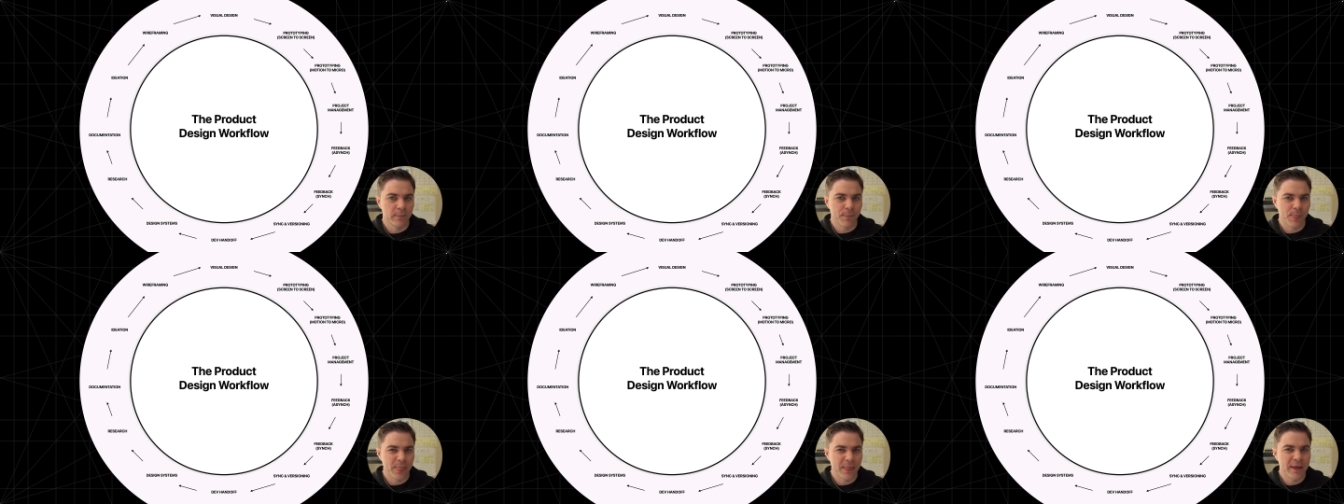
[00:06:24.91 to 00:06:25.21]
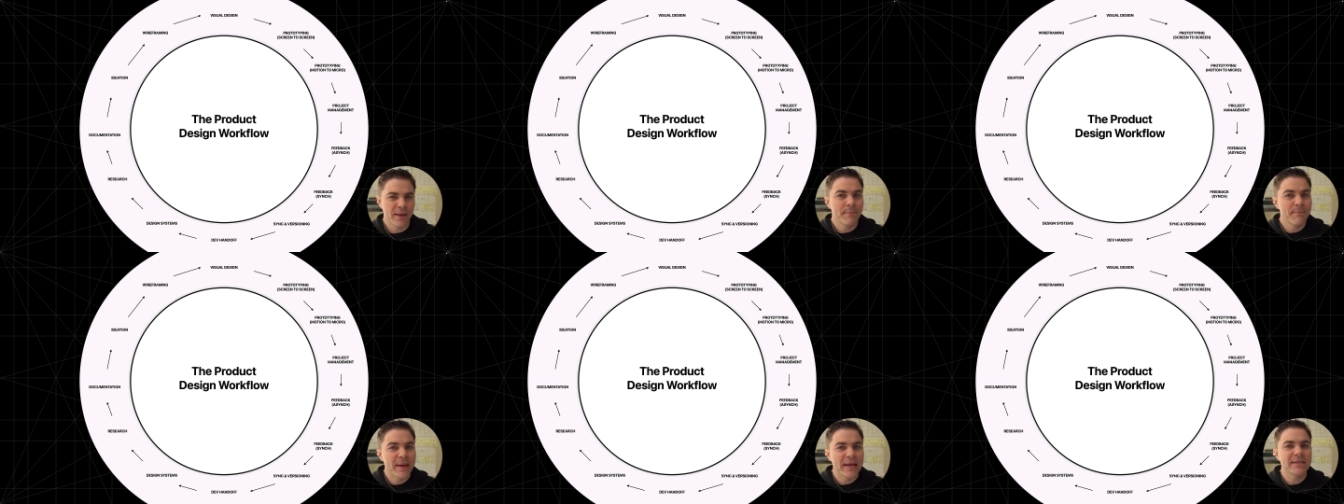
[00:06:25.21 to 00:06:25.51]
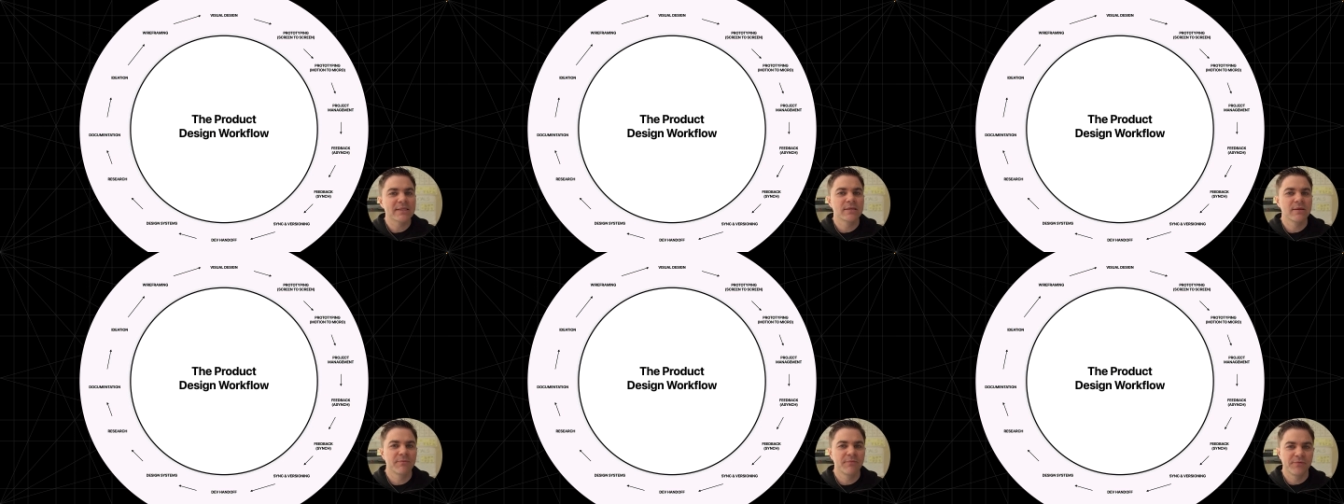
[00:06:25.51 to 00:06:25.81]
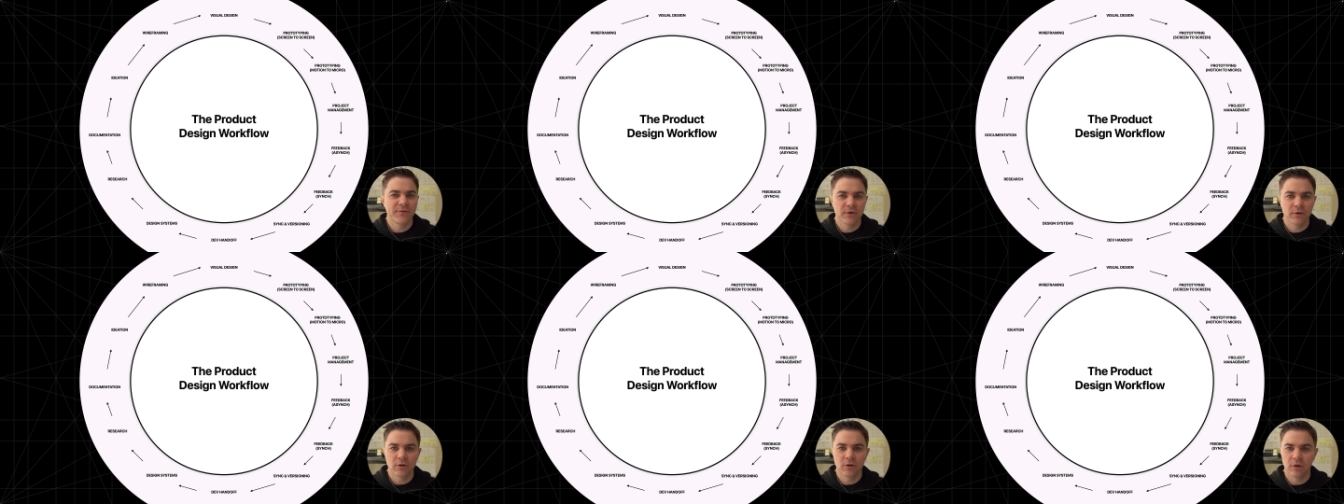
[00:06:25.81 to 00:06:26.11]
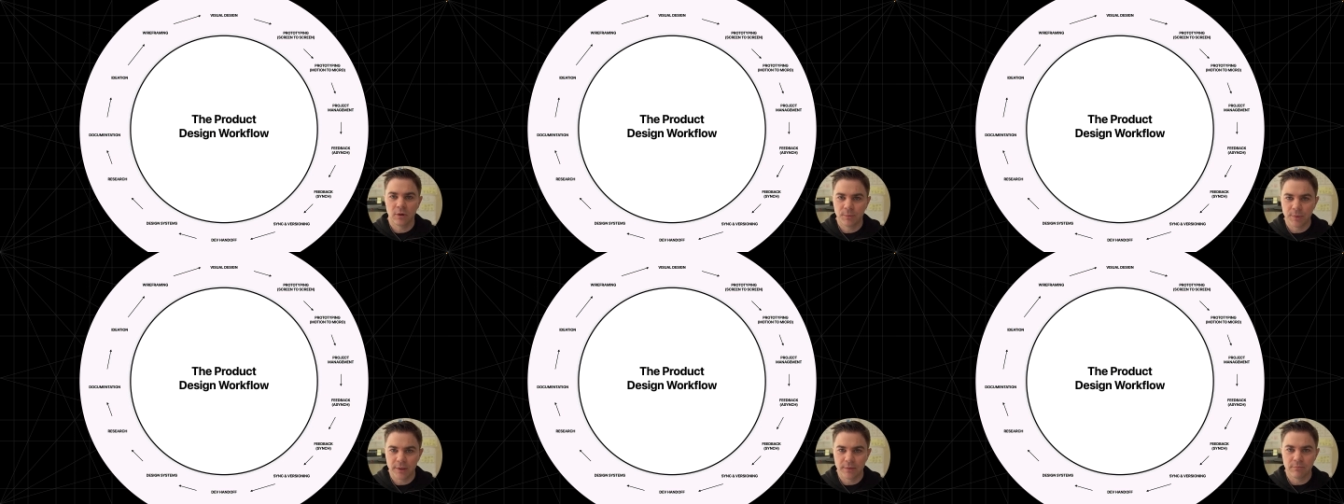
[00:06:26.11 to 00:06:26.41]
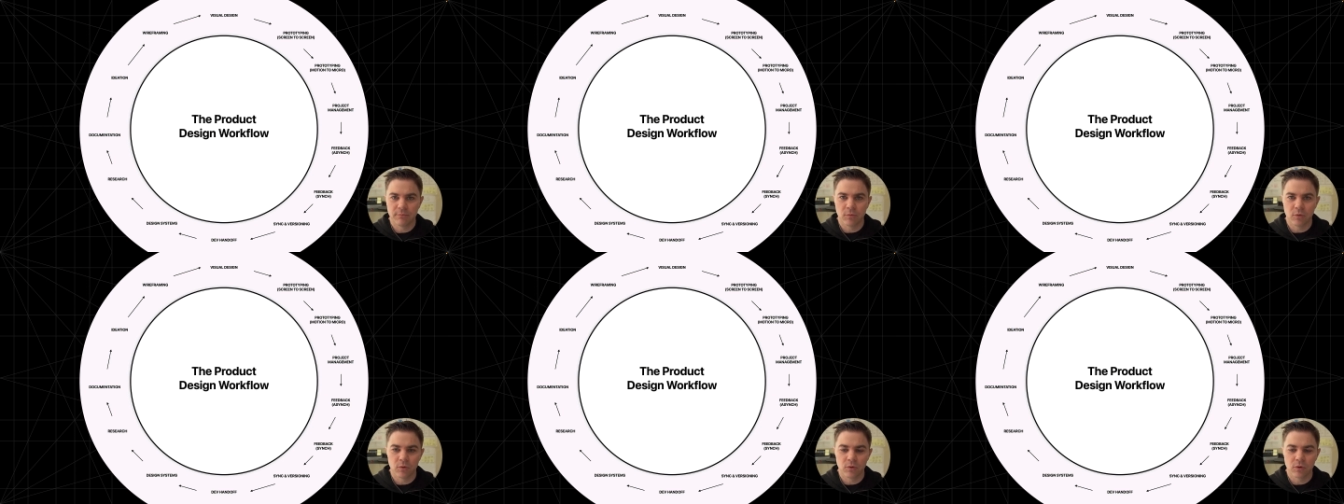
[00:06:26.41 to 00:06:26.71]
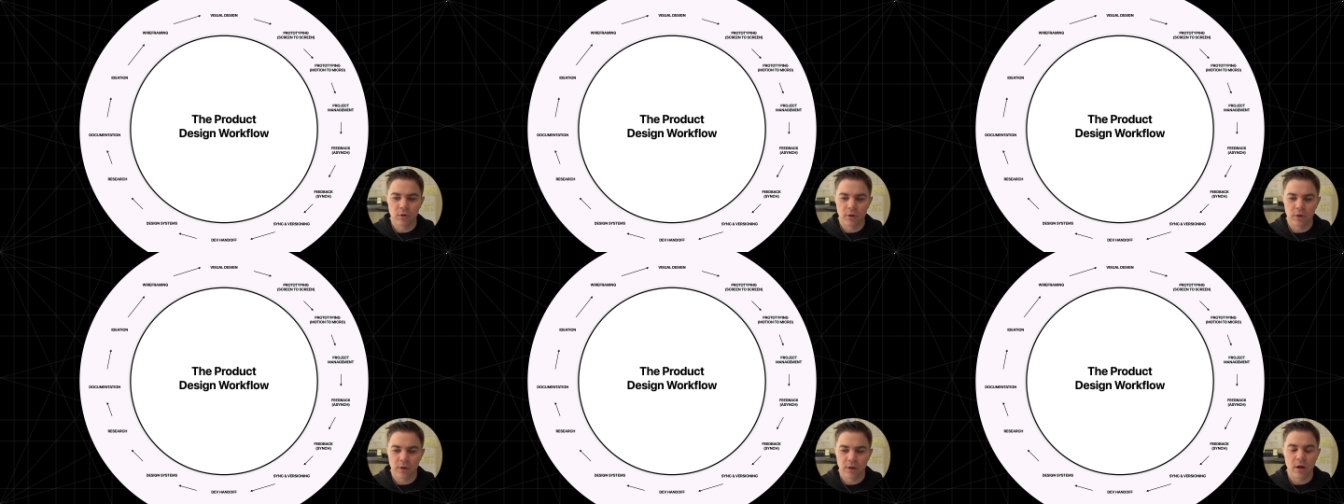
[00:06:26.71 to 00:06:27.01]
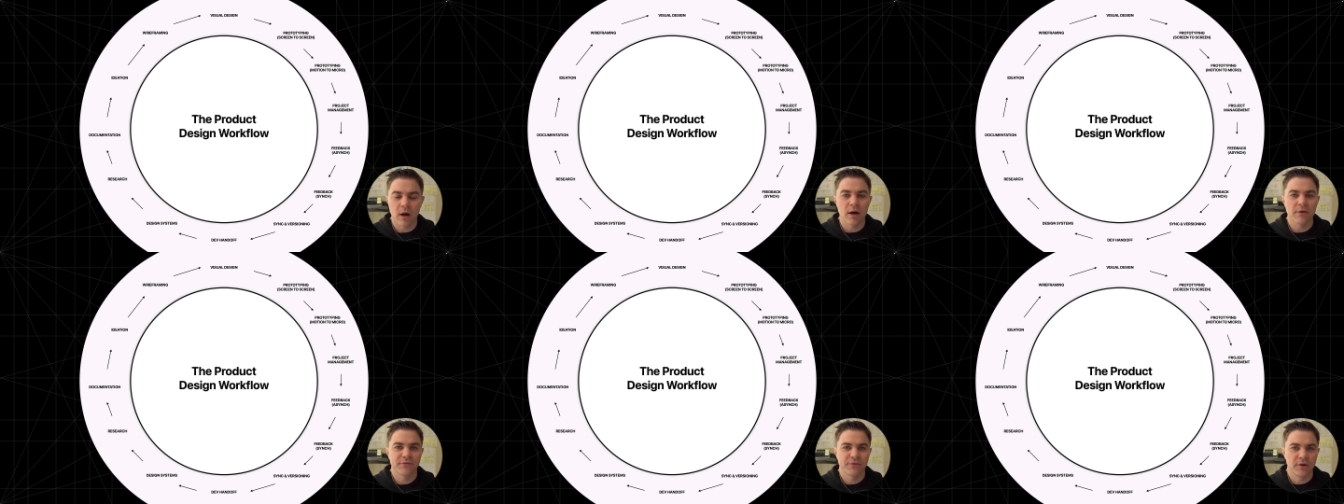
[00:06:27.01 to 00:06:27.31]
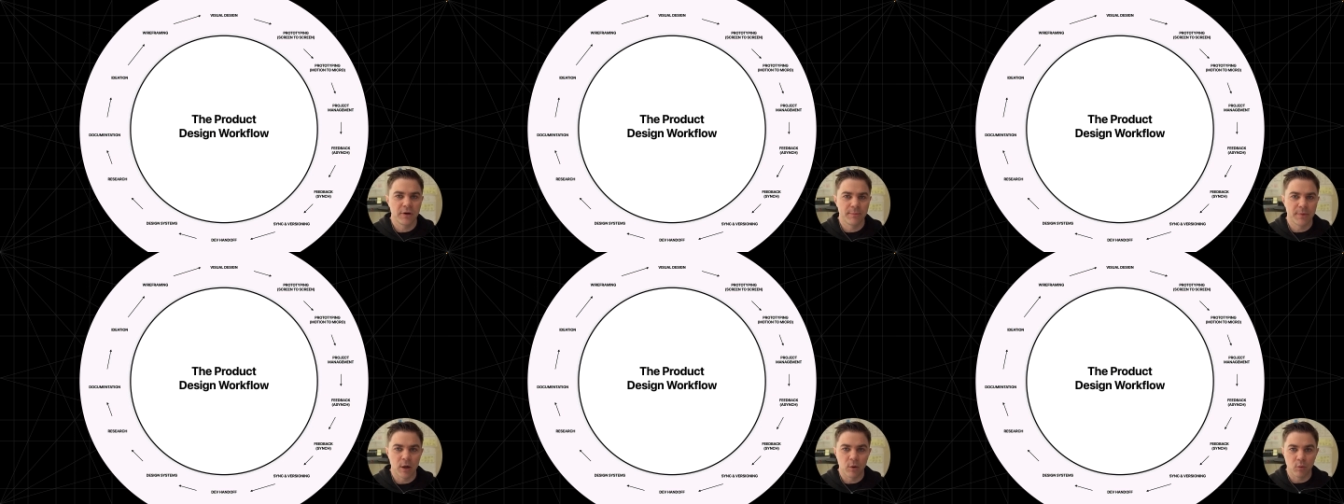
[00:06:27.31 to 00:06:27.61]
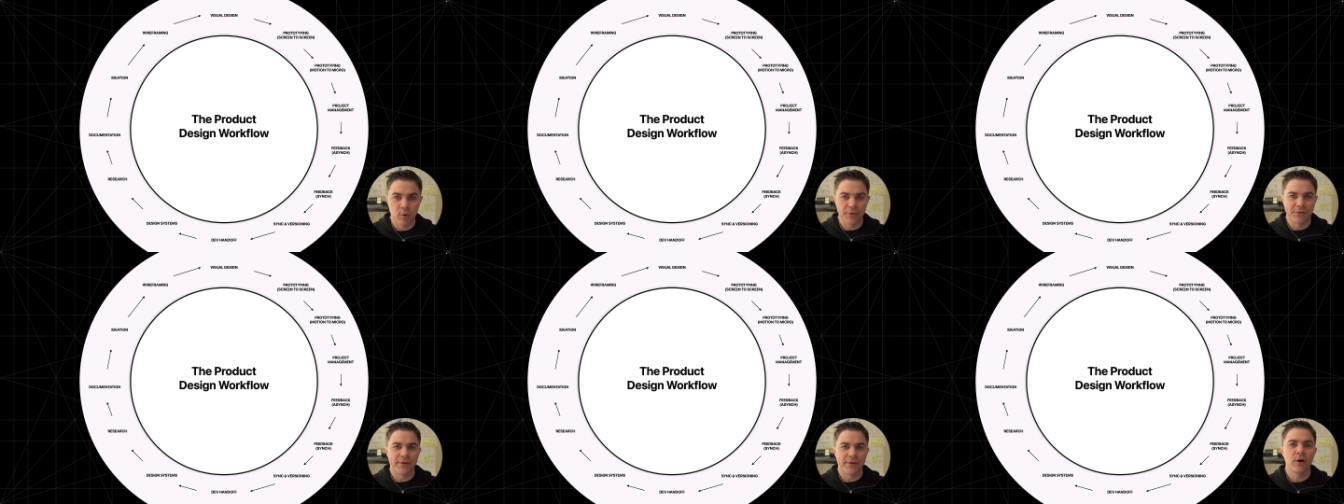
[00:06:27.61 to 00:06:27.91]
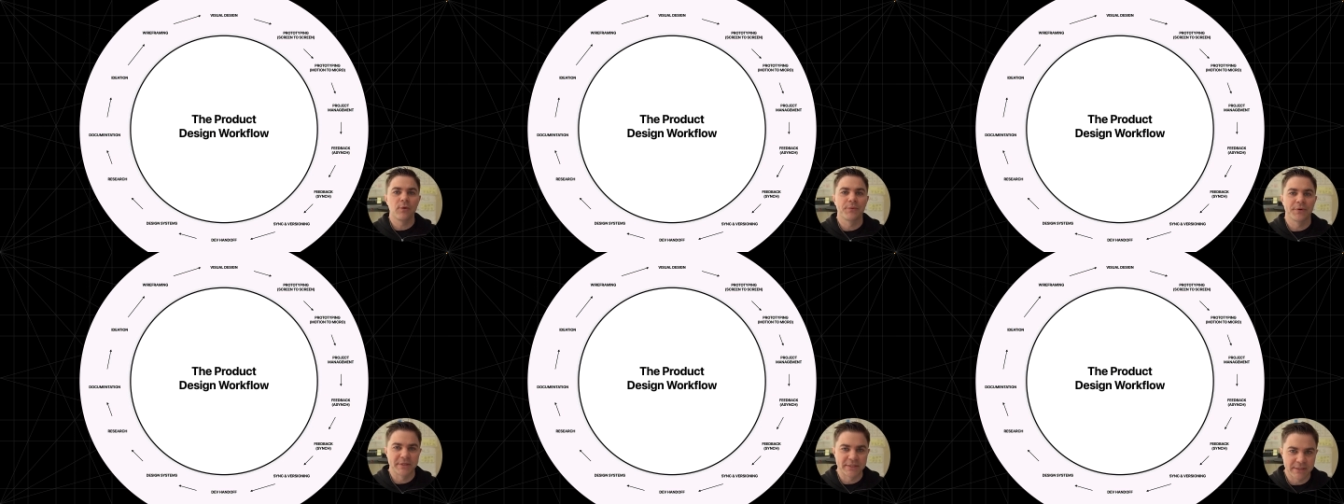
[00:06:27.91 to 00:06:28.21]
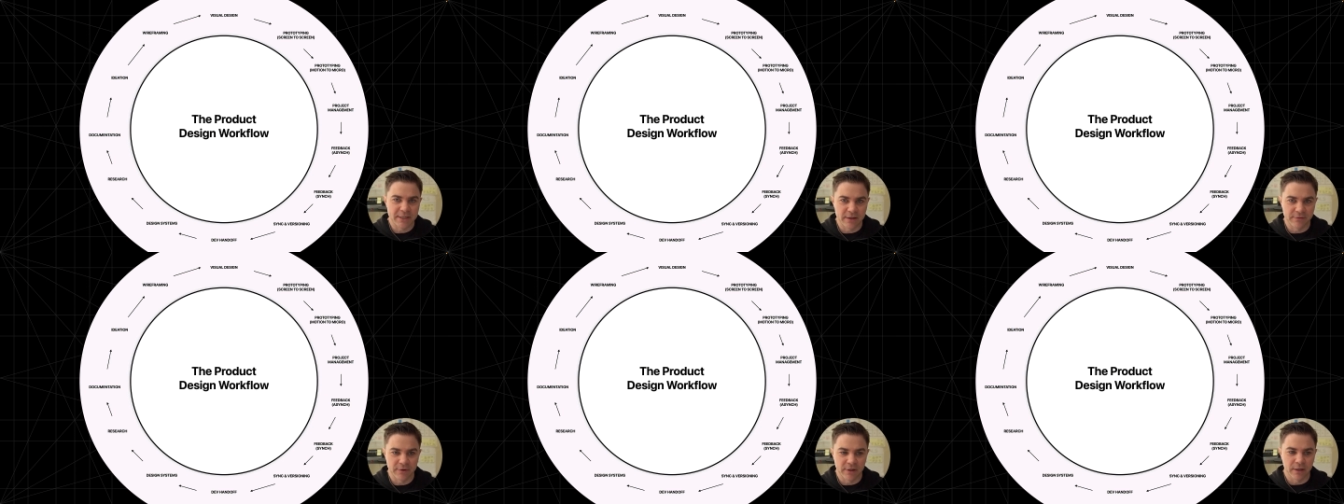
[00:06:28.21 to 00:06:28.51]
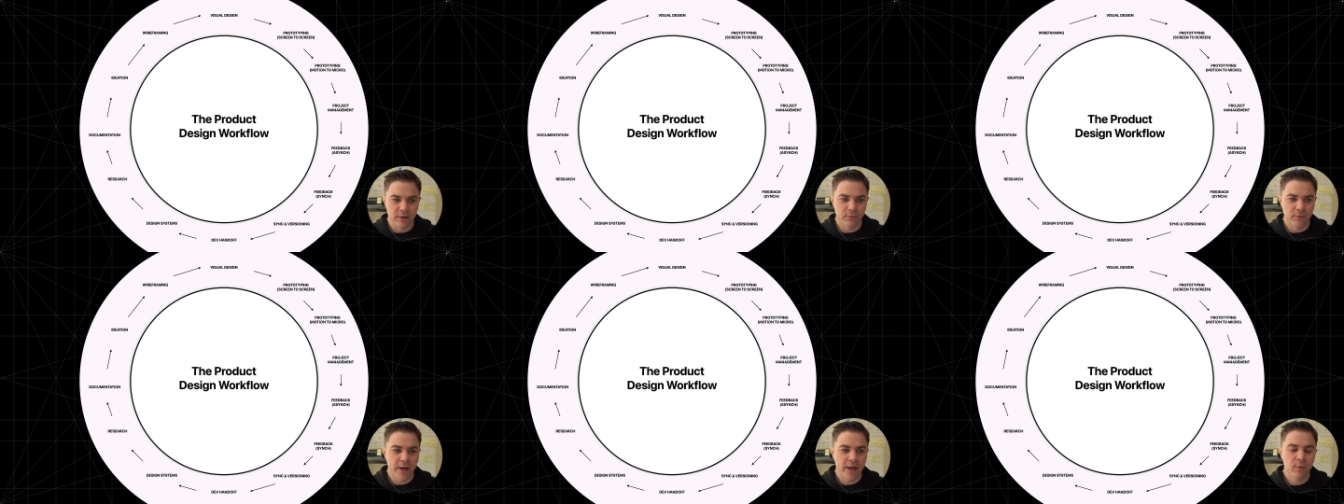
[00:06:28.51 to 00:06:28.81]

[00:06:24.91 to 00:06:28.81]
it makes them feel a little bit more confident about what they're receiving, right?